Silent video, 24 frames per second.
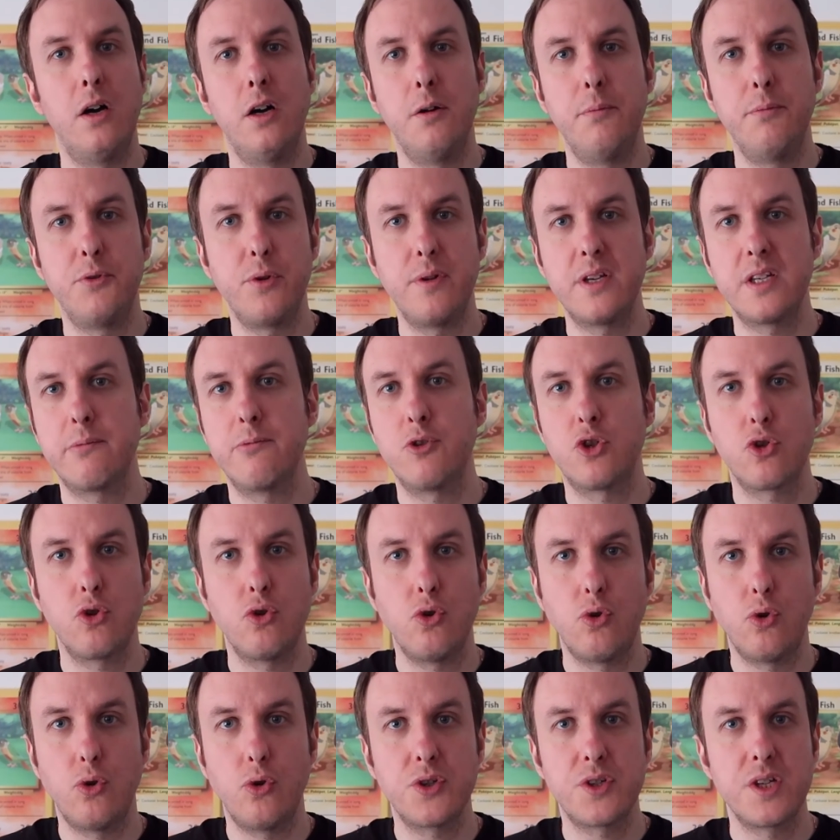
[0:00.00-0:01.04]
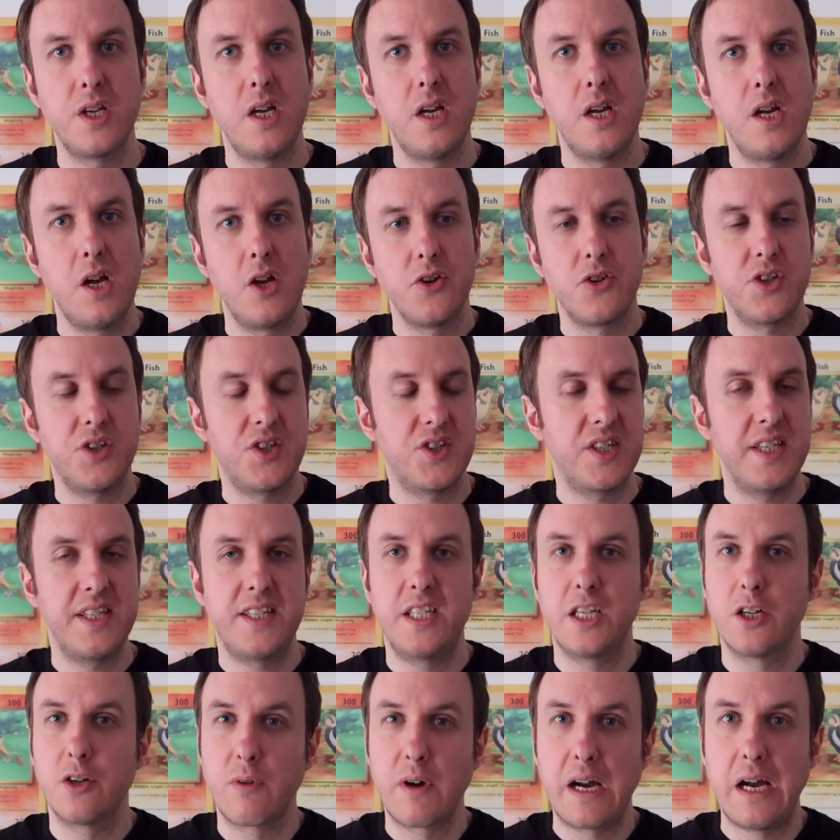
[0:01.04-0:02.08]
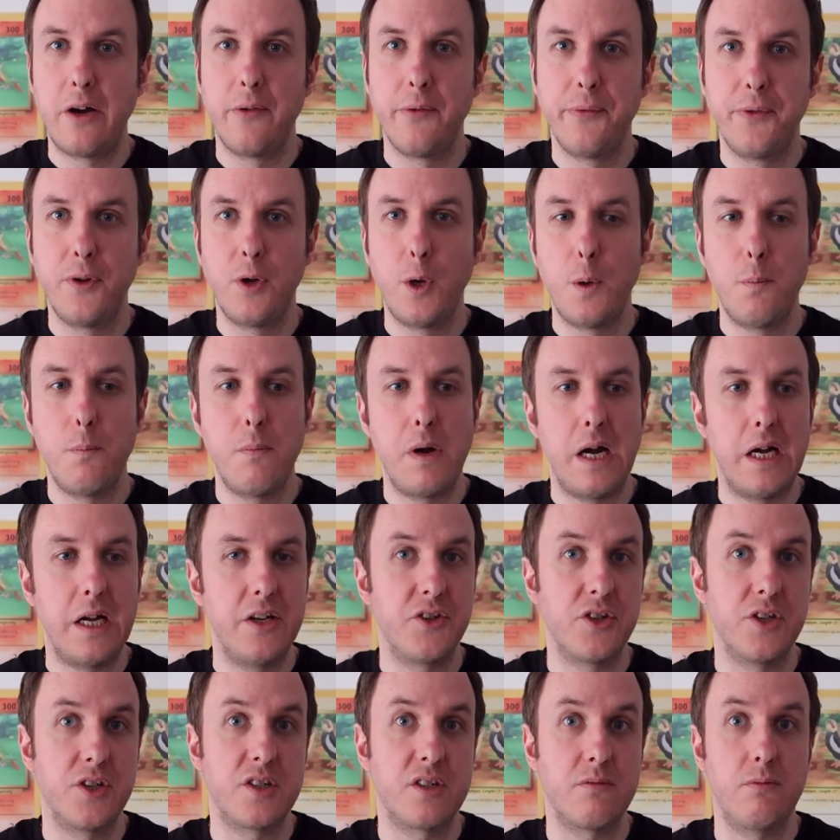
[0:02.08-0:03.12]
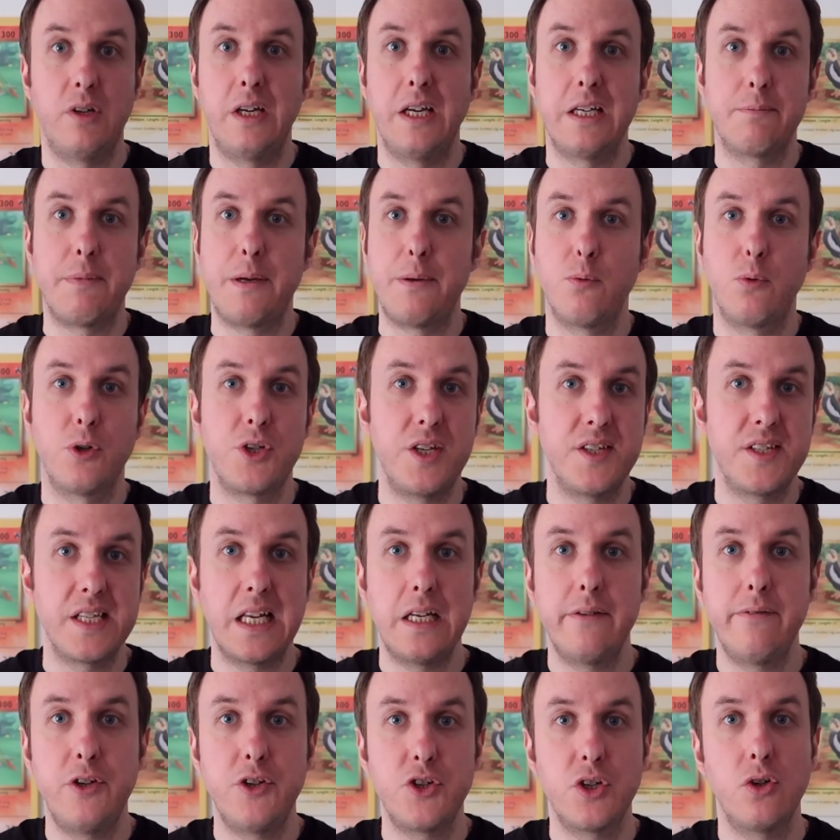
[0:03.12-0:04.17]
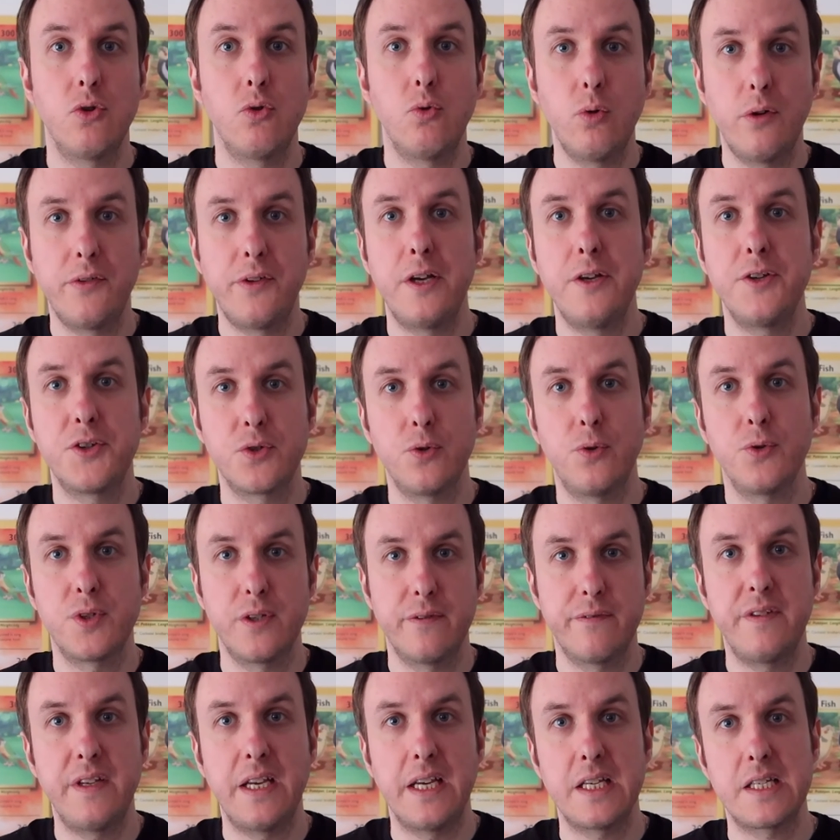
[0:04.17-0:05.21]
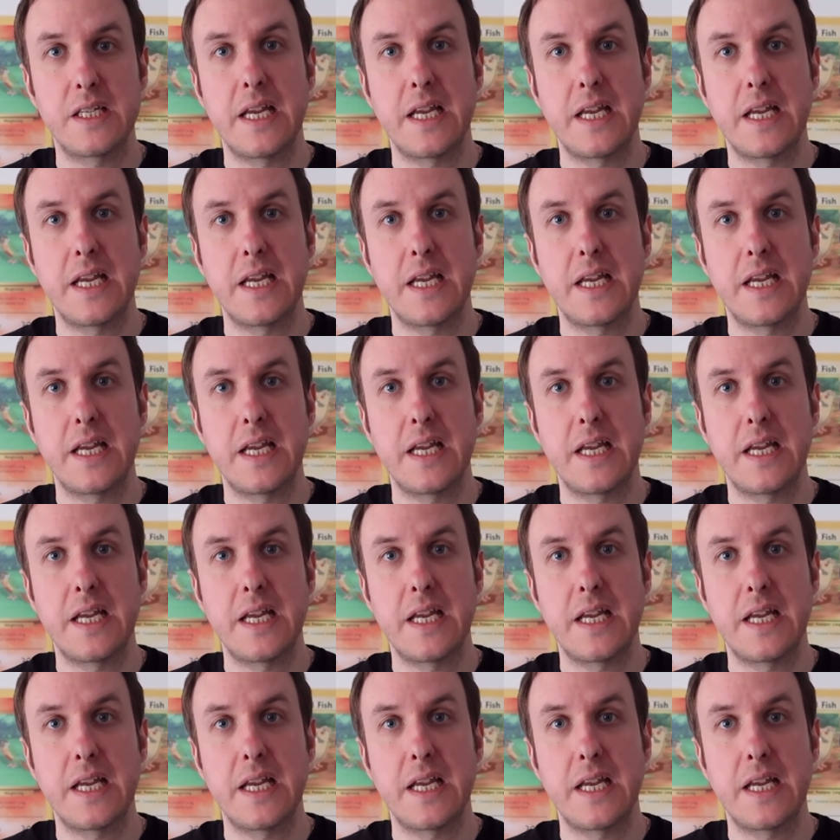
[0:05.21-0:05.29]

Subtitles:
doing some chores, just sitting around them and just like maybe watching television, all of those sorts of things.